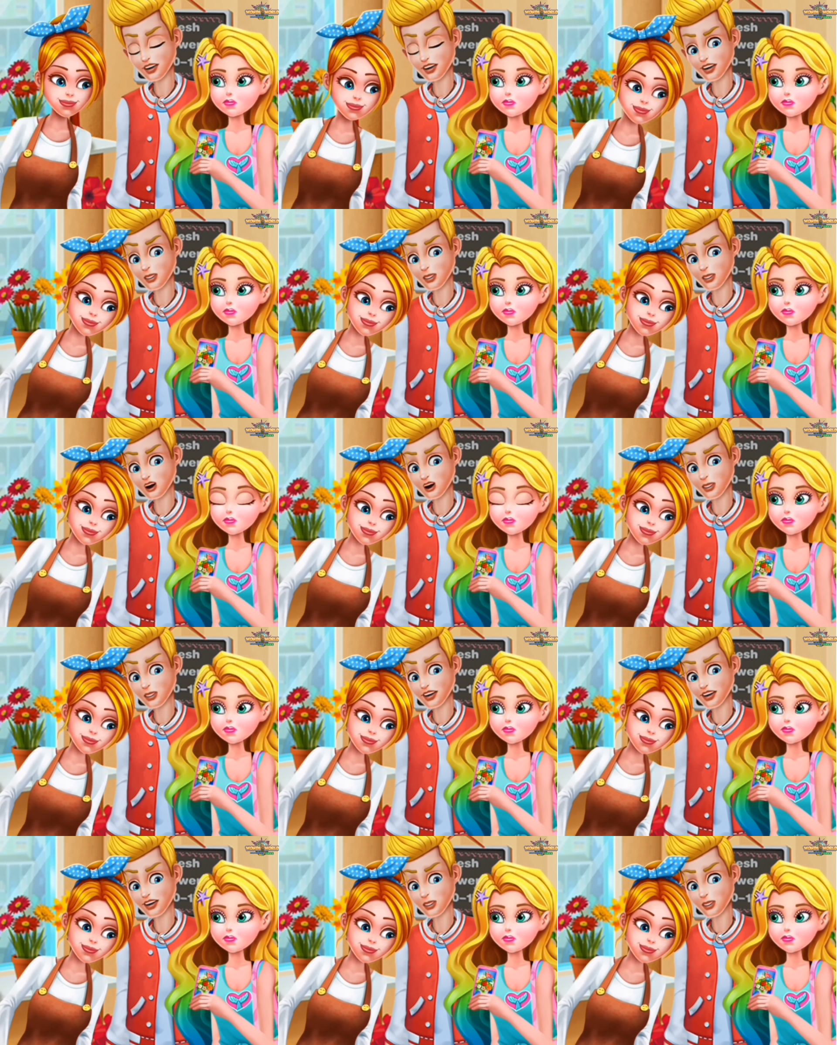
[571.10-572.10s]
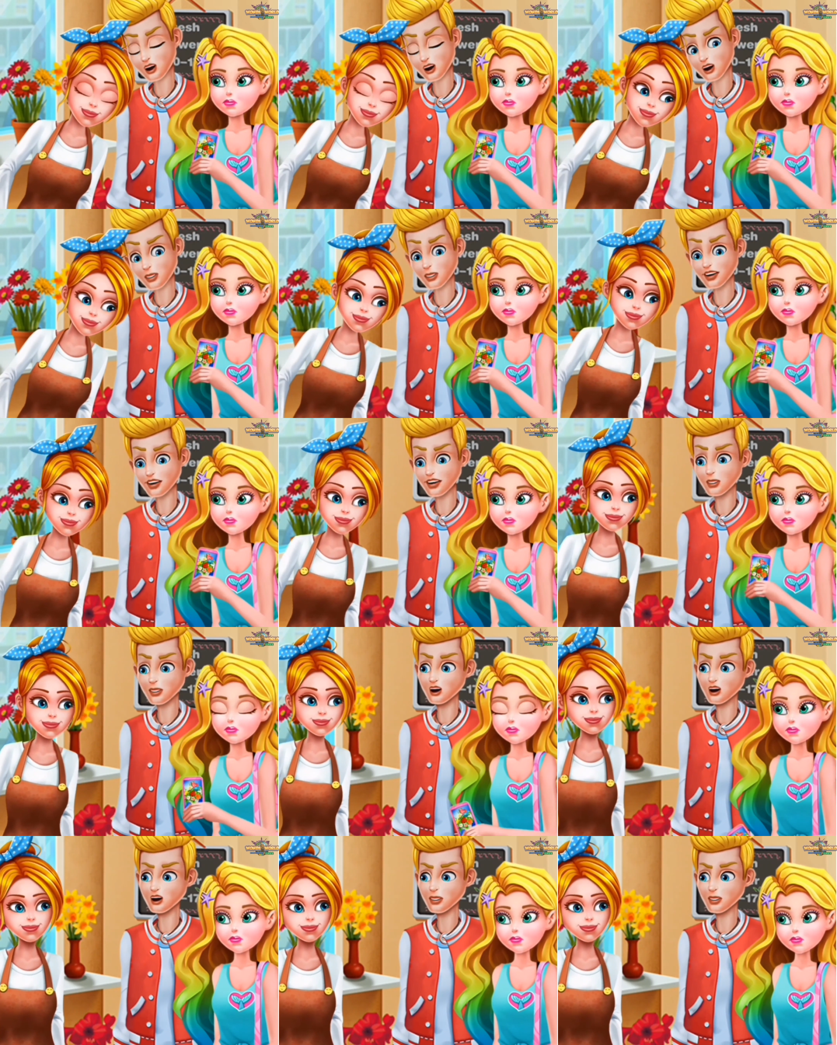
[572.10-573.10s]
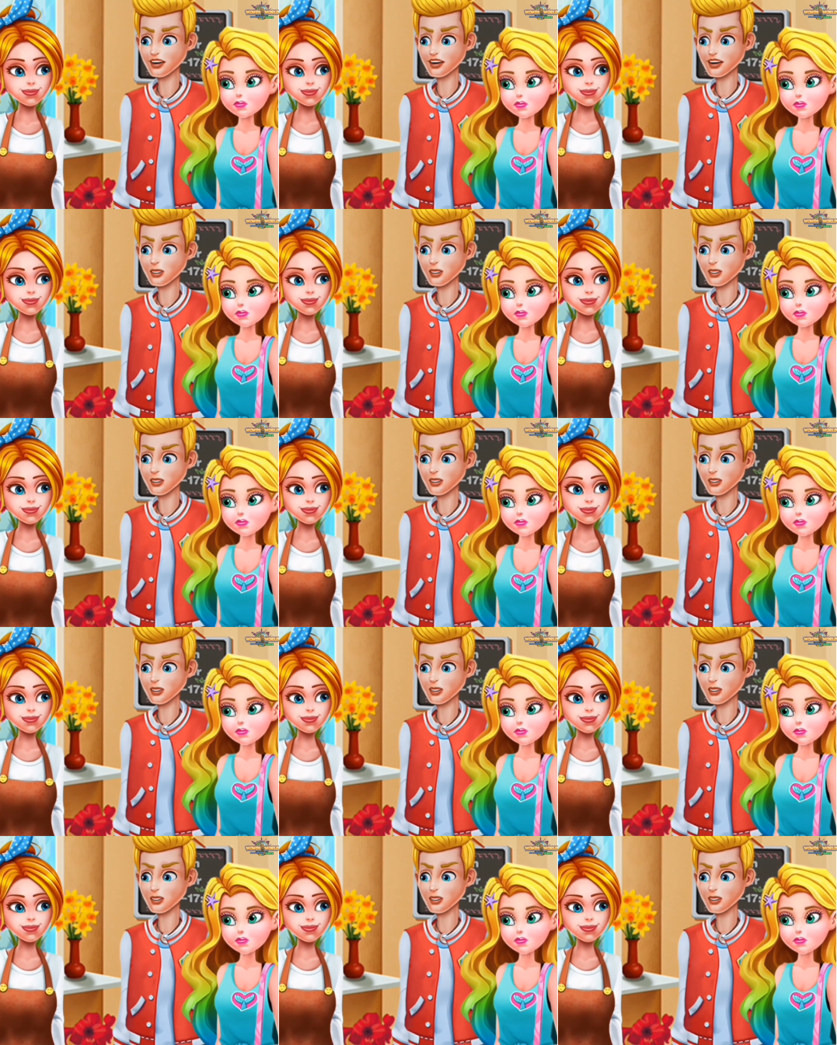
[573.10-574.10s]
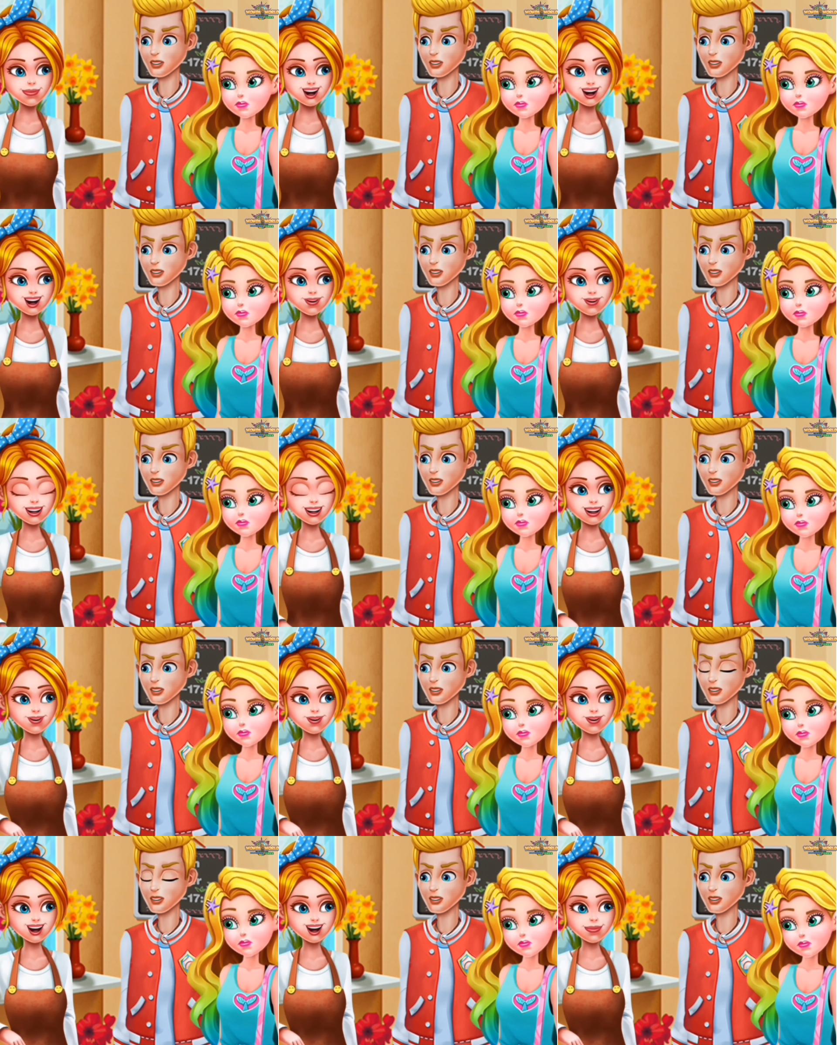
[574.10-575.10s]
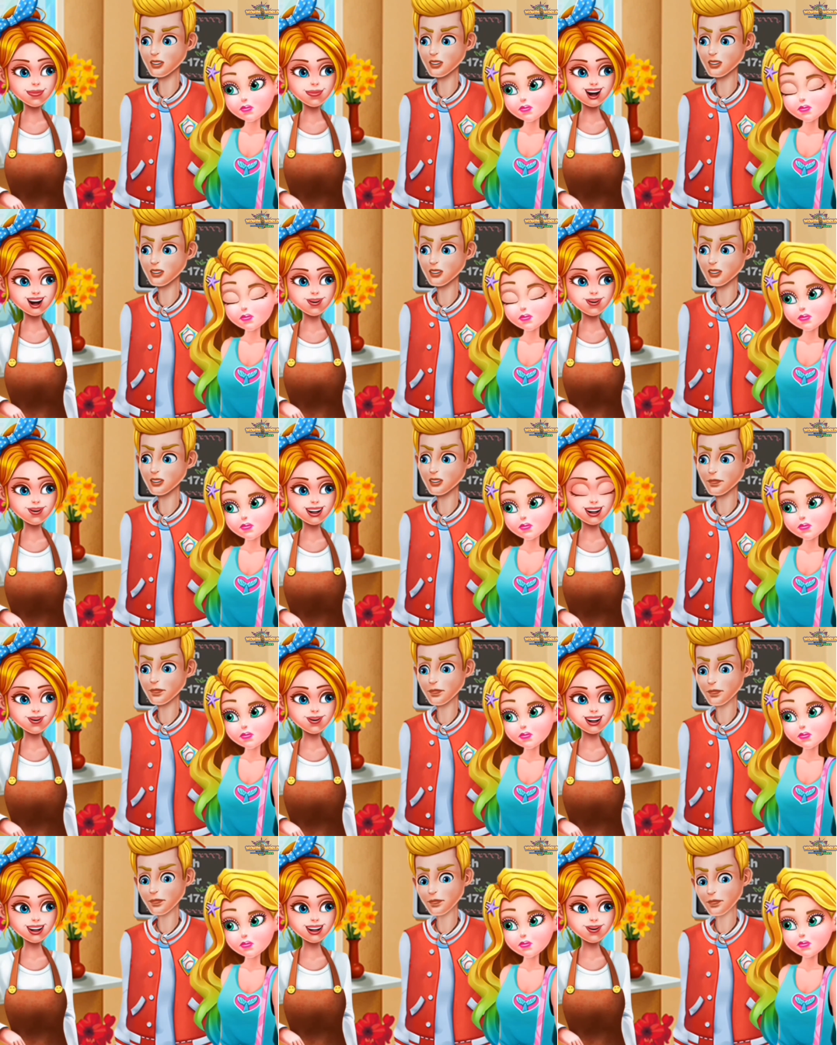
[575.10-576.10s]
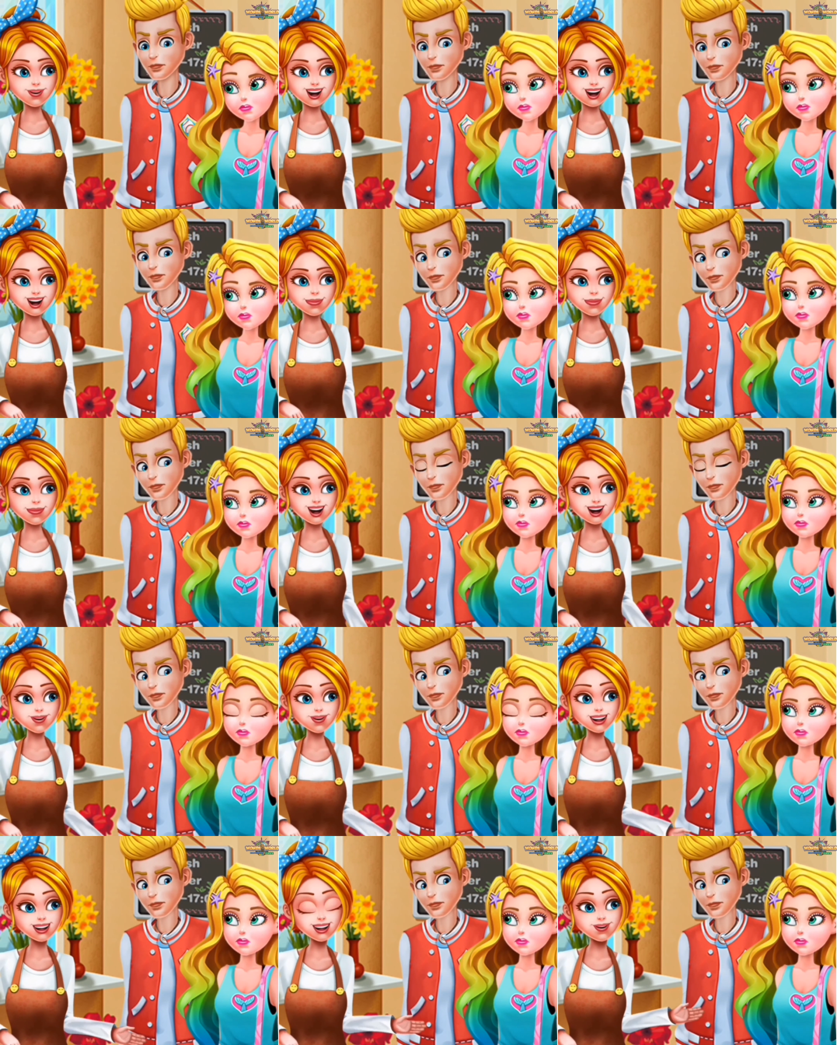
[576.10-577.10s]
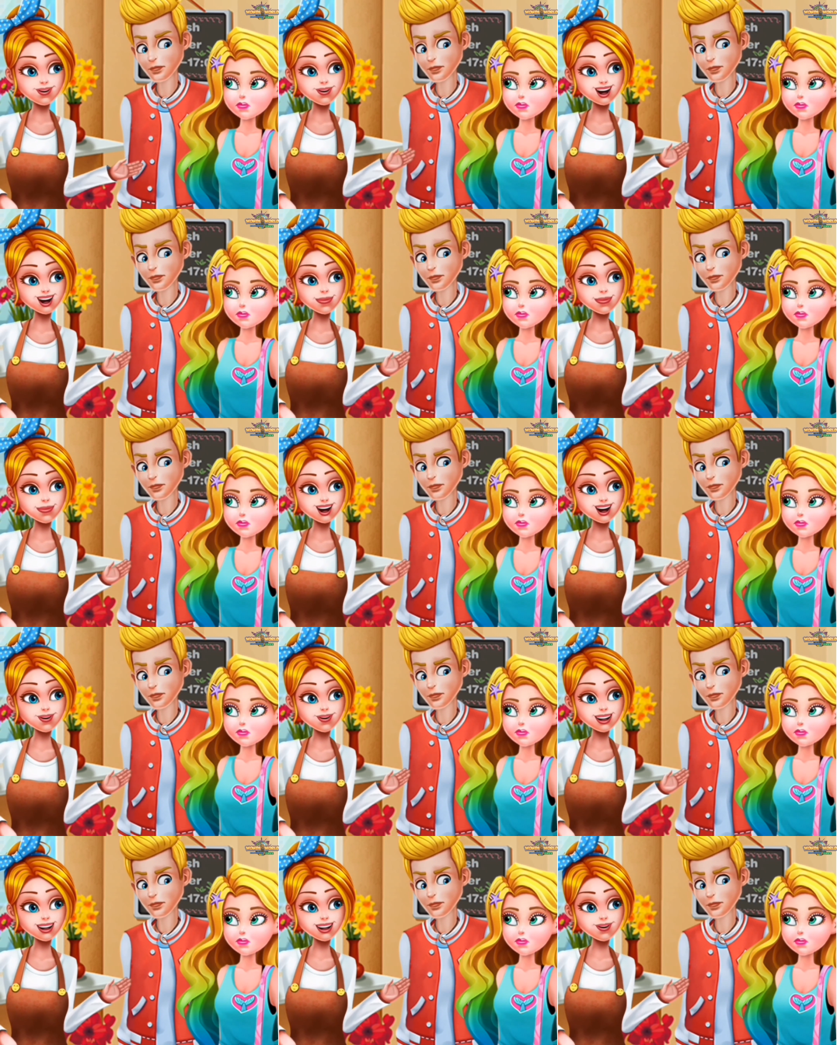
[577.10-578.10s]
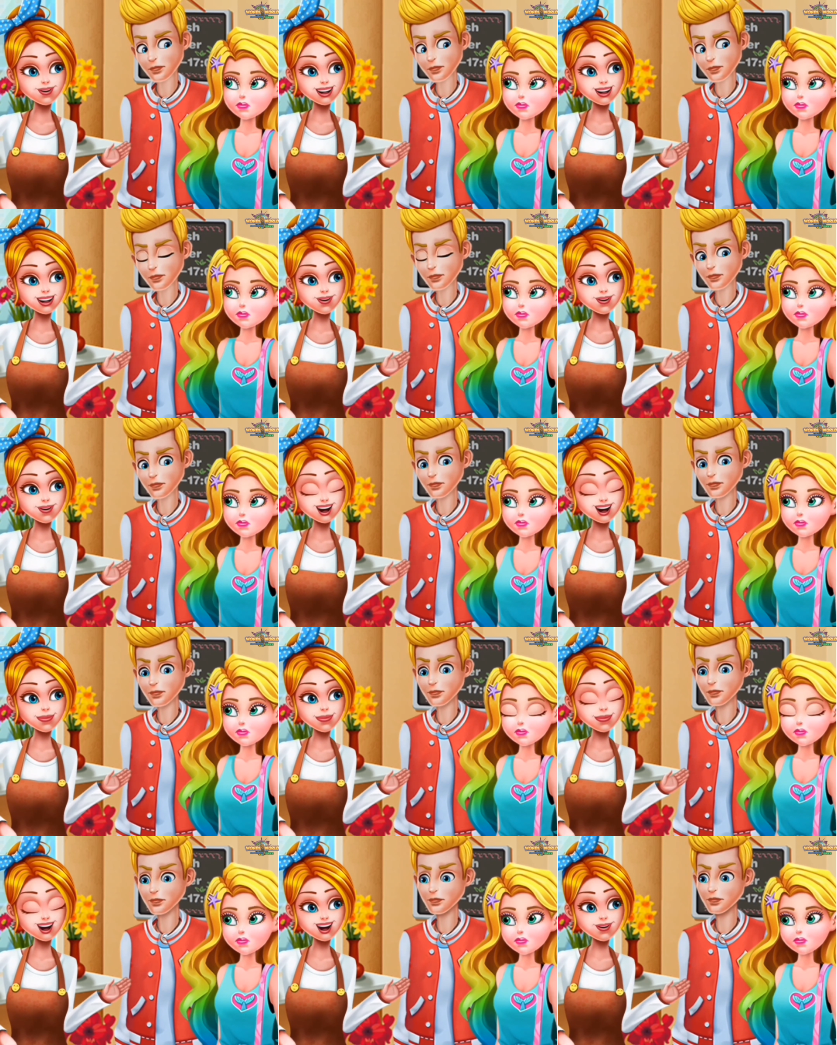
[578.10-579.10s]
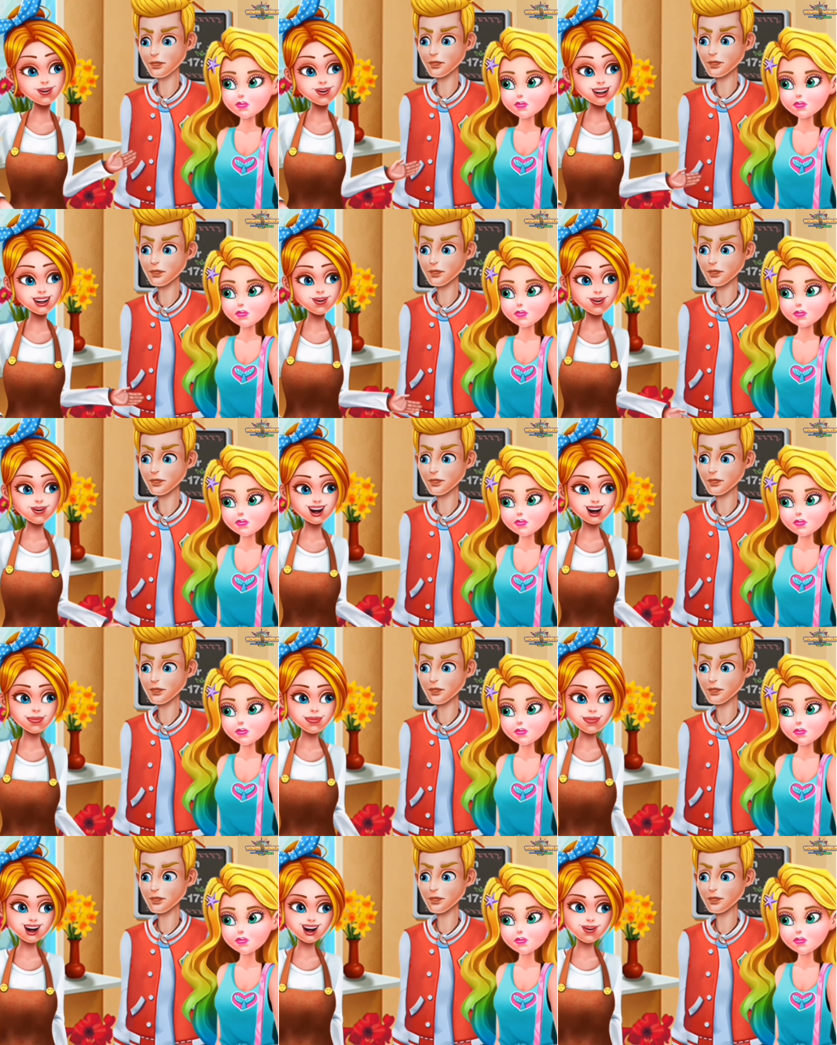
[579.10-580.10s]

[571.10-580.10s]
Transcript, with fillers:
Speaker 1: Do you remember who ordered the flowers?
Speaker 2: Yep, the guest is very strange. She used the mask and hat to cover herself up. It seems she doesn't want